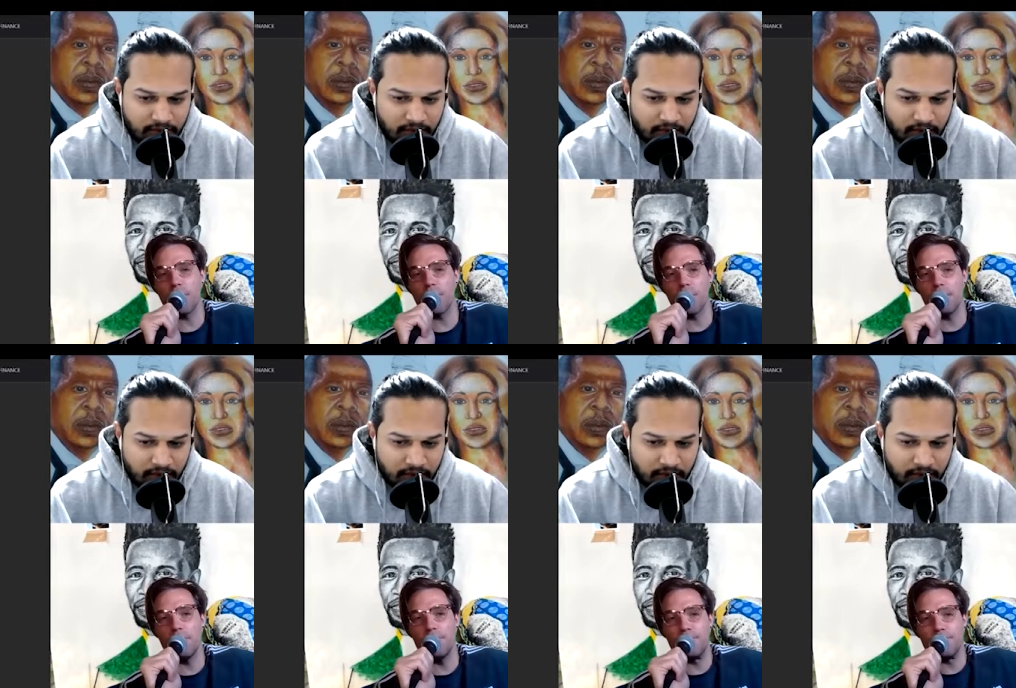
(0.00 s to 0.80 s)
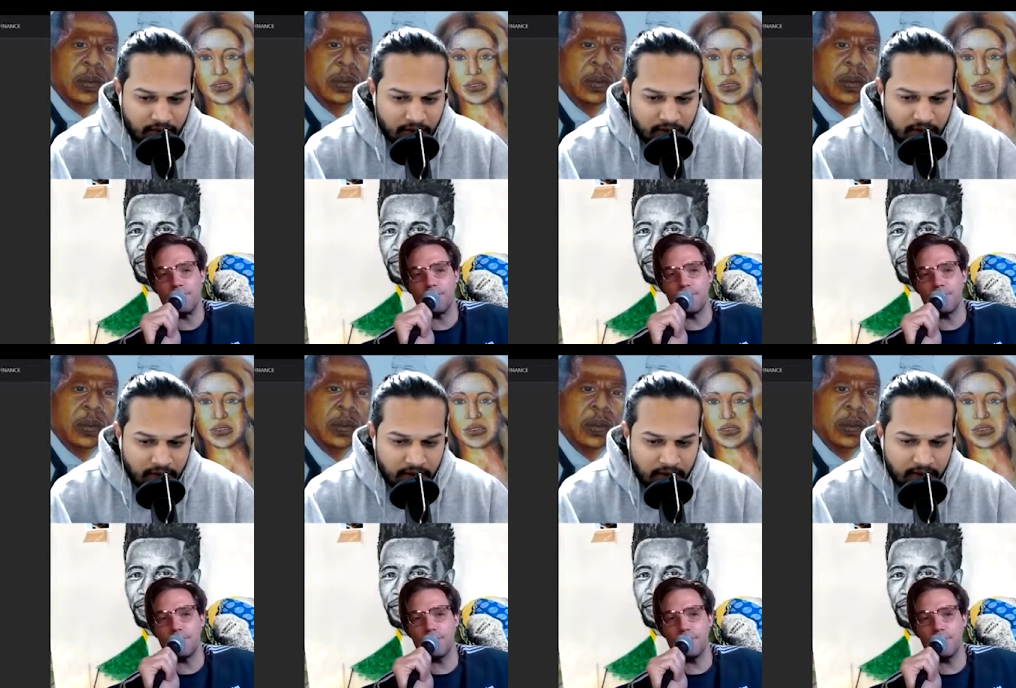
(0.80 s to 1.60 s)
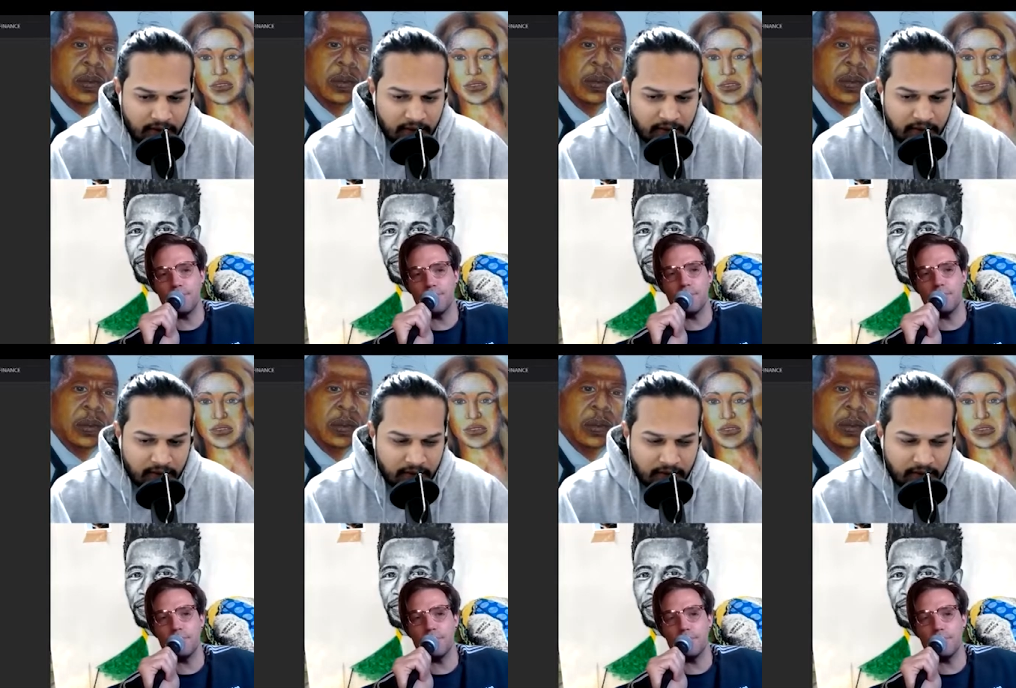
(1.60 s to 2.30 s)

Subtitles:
[no speech]